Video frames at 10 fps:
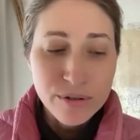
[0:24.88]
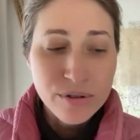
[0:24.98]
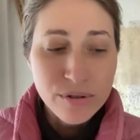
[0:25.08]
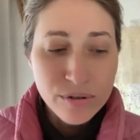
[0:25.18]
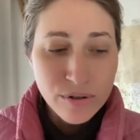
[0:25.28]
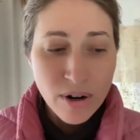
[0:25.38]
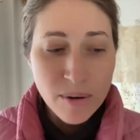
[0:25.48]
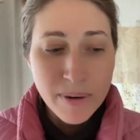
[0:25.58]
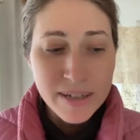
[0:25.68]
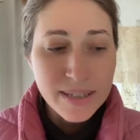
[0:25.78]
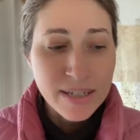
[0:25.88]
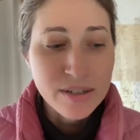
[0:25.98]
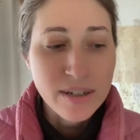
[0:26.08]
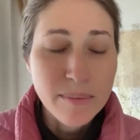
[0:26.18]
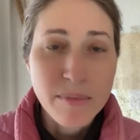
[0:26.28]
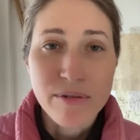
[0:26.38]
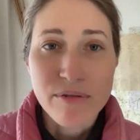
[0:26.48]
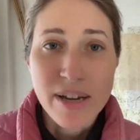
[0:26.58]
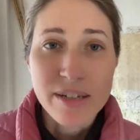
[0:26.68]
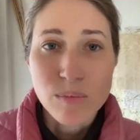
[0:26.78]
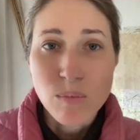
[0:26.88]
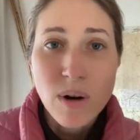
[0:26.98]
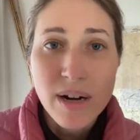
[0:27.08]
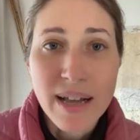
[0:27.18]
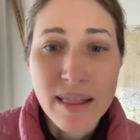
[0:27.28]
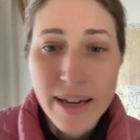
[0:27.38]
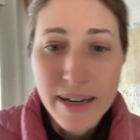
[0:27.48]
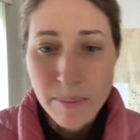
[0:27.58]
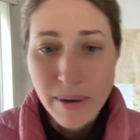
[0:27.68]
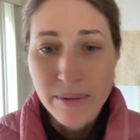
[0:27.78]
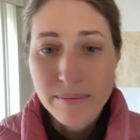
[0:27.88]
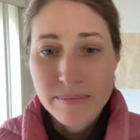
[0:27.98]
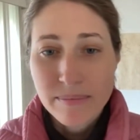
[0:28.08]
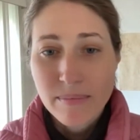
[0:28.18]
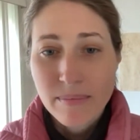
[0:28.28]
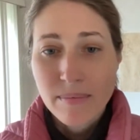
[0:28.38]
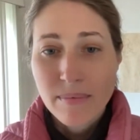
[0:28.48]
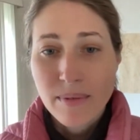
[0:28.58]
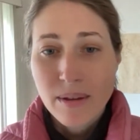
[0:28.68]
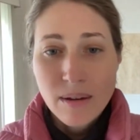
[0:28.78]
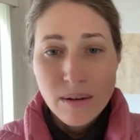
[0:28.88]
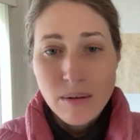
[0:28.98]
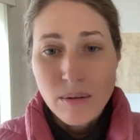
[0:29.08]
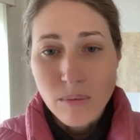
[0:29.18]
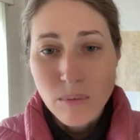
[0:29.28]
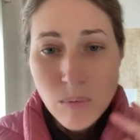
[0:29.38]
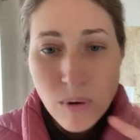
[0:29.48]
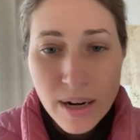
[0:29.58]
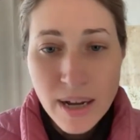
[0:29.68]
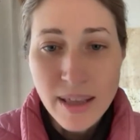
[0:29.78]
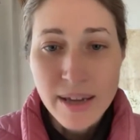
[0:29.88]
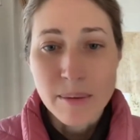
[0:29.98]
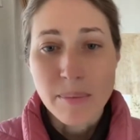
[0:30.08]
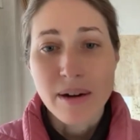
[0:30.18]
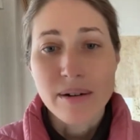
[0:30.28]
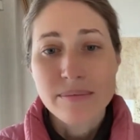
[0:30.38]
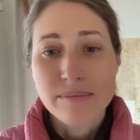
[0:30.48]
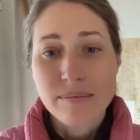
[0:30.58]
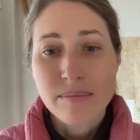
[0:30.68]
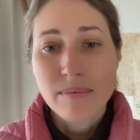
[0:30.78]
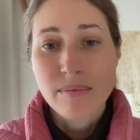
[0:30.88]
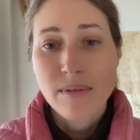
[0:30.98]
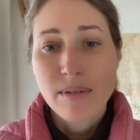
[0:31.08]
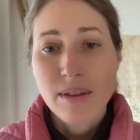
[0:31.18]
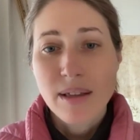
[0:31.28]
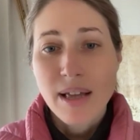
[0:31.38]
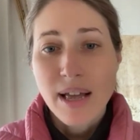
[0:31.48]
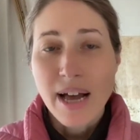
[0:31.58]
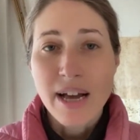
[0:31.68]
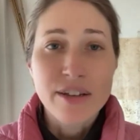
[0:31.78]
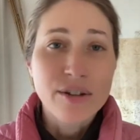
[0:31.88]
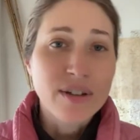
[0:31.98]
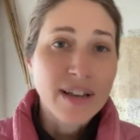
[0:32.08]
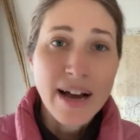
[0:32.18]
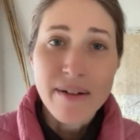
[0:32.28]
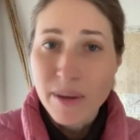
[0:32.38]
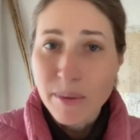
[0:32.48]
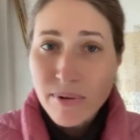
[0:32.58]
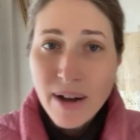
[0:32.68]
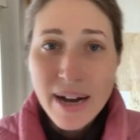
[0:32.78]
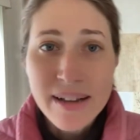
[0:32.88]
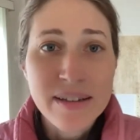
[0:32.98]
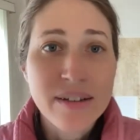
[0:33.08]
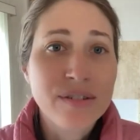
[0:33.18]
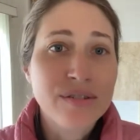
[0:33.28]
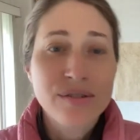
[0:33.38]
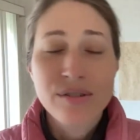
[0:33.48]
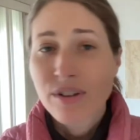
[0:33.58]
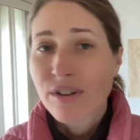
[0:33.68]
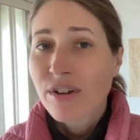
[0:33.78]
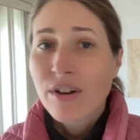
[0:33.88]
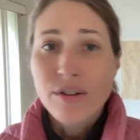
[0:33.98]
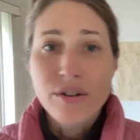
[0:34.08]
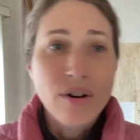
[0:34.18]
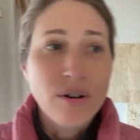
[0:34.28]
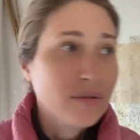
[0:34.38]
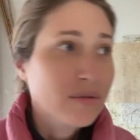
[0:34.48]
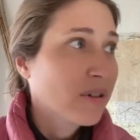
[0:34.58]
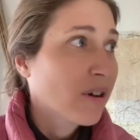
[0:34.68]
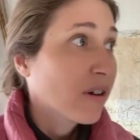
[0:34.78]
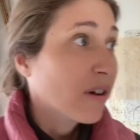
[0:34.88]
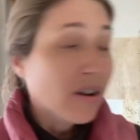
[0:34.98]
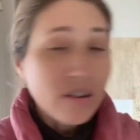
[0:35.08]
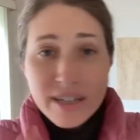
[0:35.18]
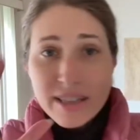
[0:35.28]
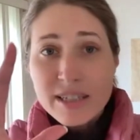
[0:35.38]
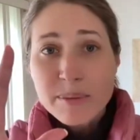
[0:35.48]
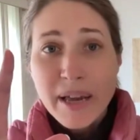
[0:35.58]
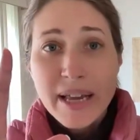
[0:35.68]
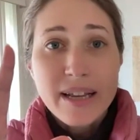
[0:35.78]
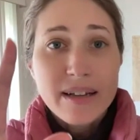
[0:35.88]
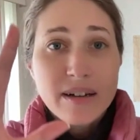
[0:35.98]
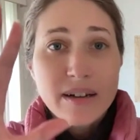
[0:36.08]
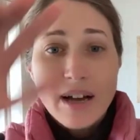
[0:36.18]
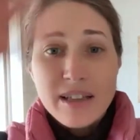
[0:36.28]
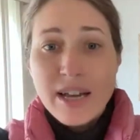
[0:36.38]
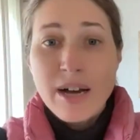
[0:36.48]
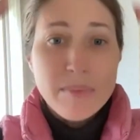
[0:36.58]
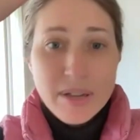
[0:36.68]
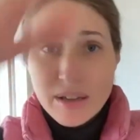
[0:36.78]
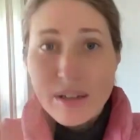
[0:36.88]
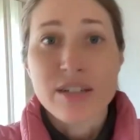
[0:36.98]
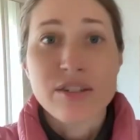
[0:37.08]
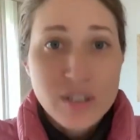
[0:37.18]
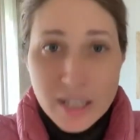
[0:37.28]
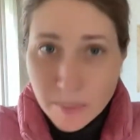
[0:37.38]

you start by teaching them the phrase, what I like about. What I like about. And you can have them practice, look at this painting and tell me, let's just